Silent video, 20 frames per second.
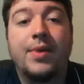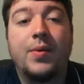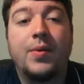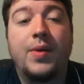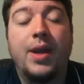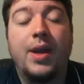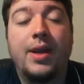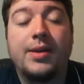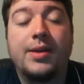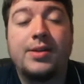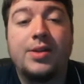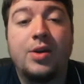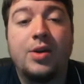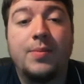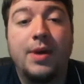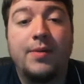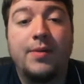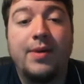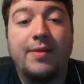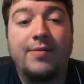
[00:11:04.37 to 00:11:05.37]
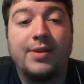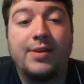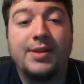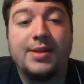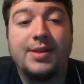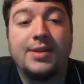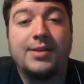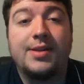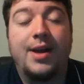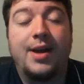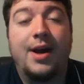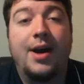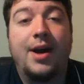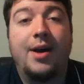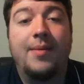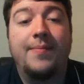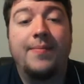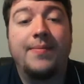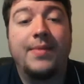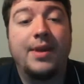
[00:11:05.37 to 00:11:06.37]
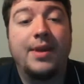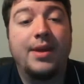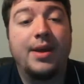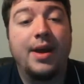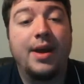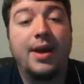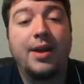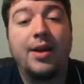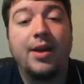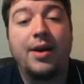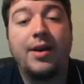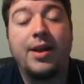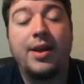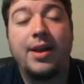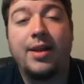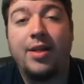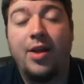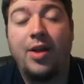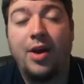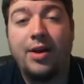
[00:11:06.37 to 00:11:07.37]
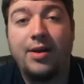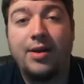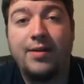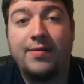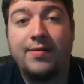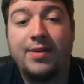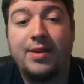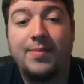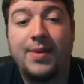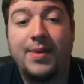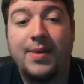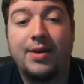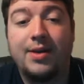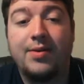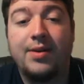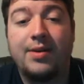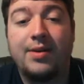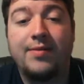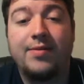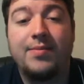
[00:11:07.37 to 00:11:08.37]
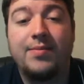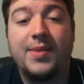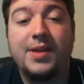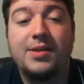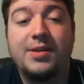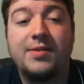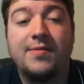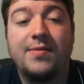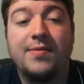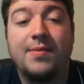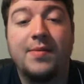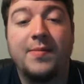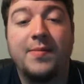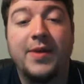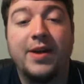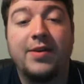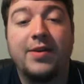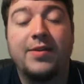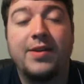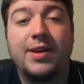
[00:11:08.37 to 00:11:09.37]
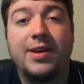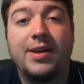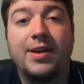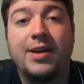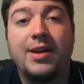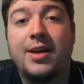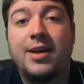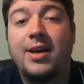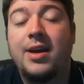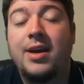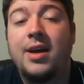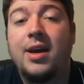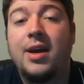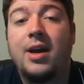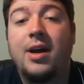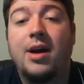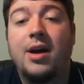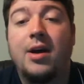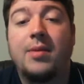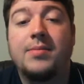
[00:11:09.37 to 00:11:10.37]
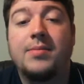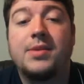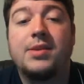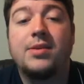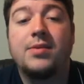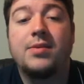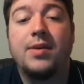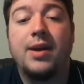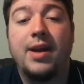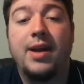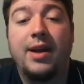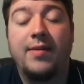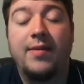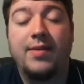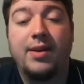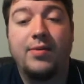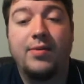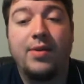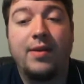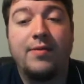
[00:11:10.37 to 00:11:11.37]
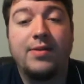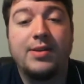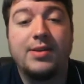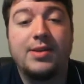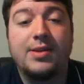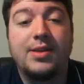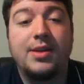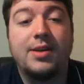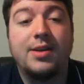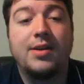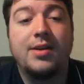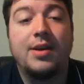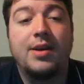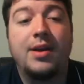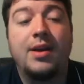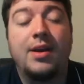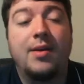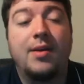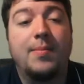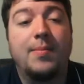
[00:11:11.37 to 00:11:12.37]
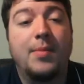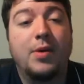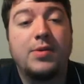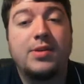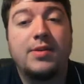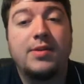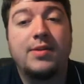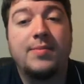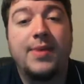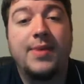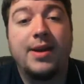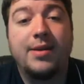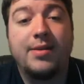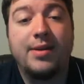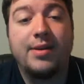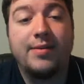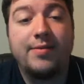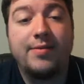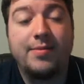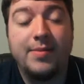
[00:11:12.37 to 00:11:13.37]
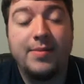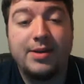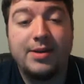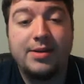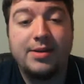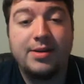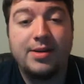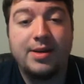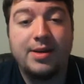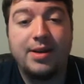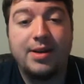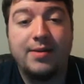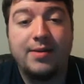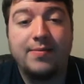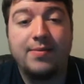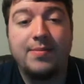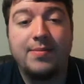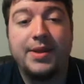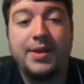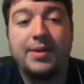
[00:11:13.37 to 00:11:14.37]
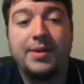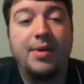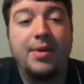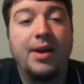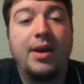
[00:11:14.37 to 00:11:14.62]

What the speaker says: Okay, so my references. I got a lot of the background information from the Mayo Clinic, so I have that referenced here. Most of the background information did come from them.